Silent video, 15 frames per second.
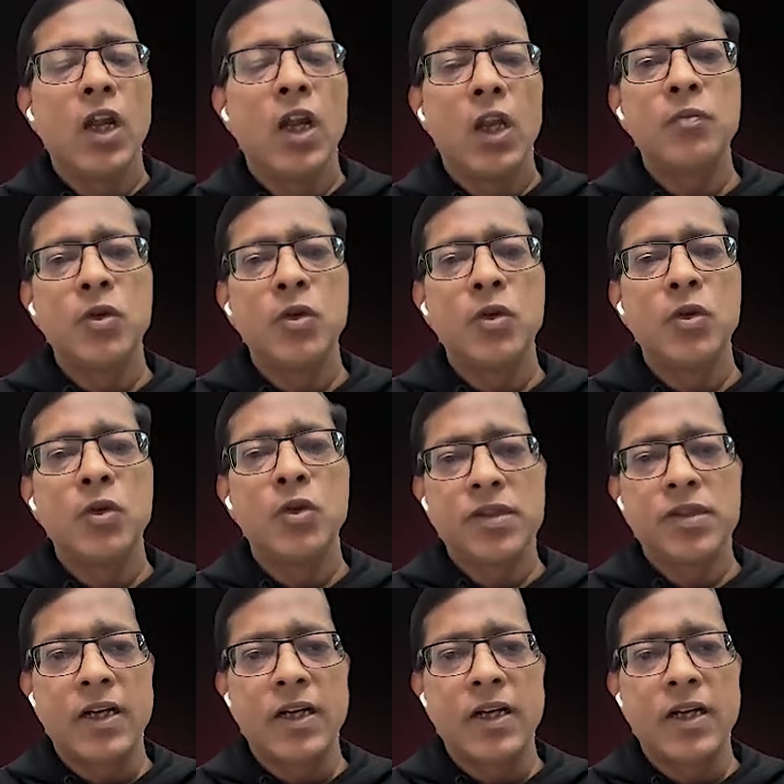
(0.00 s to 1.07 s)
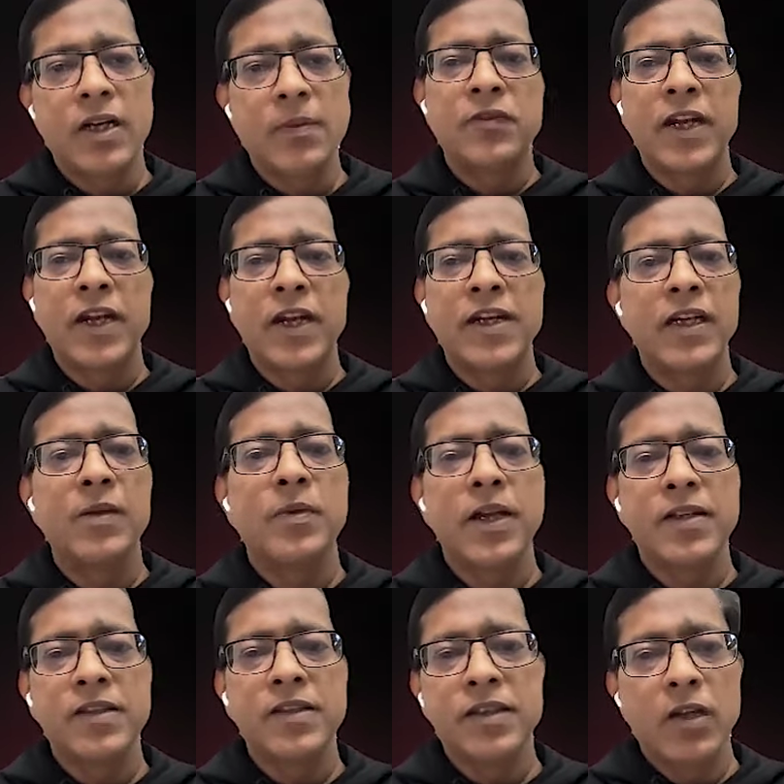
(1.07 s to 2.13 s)
a lot more startups as well as
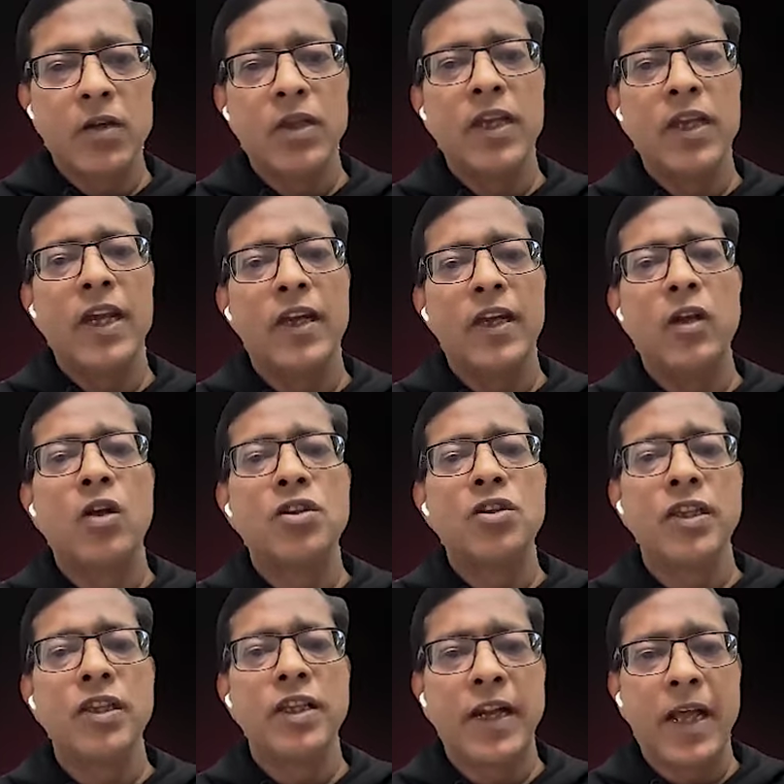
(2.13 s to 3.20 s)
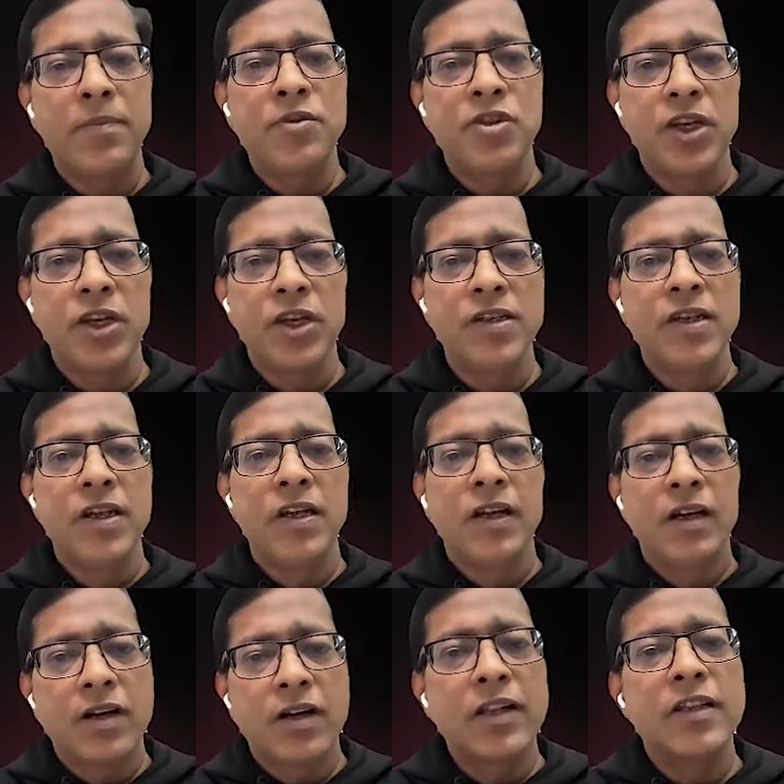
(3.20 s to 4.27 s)
enterprises are looking at launching their app
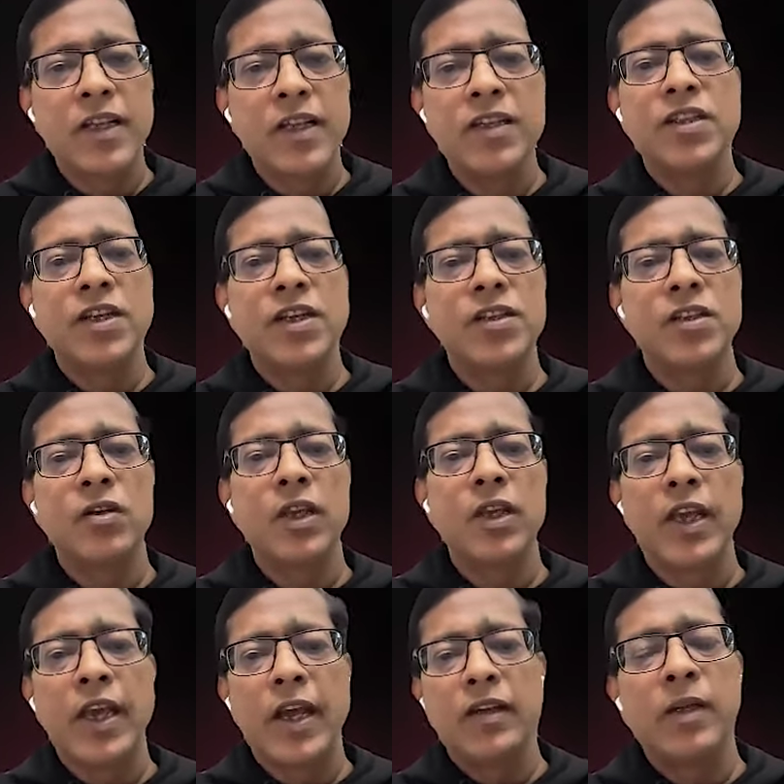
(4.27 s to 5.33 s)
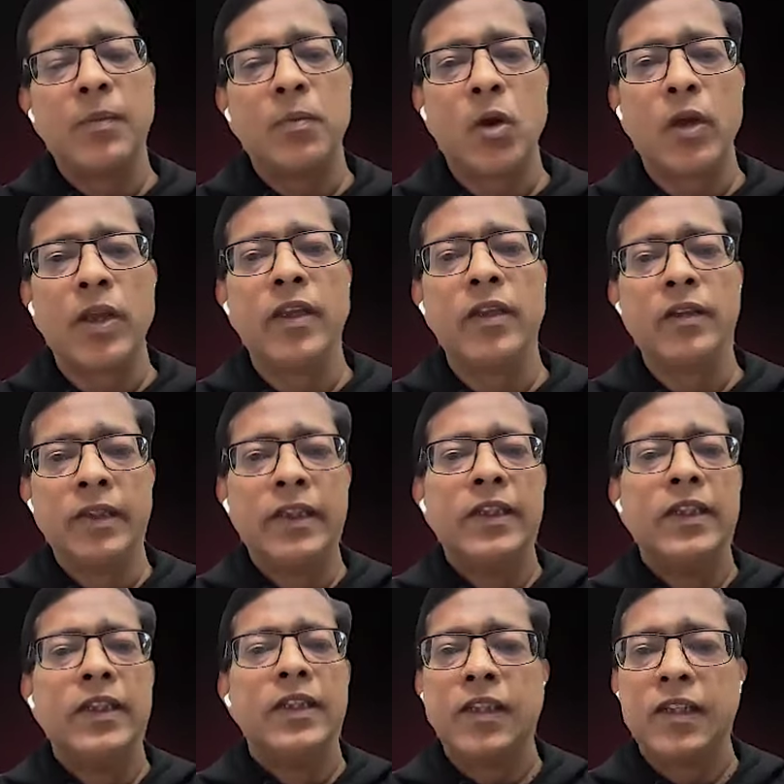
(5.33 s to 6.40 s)
chains rather than just looking at deploying
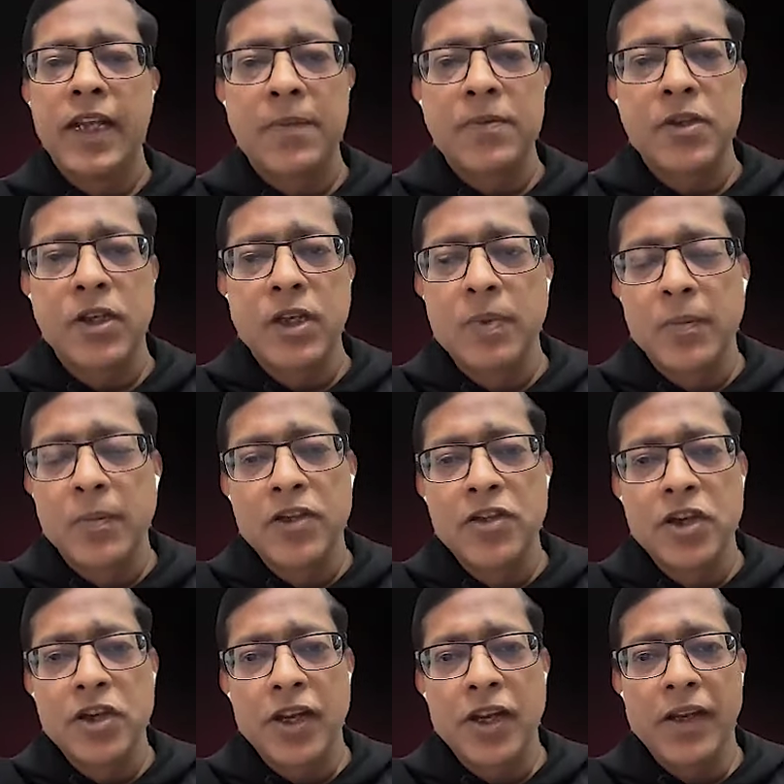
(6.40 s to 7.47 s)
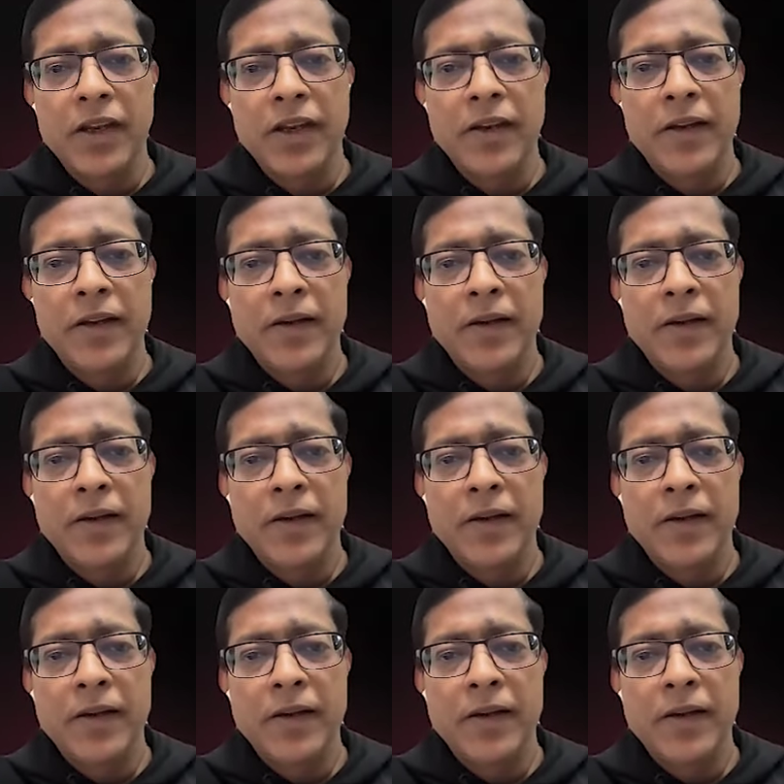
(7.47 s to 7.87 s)
their dApps on a public chain?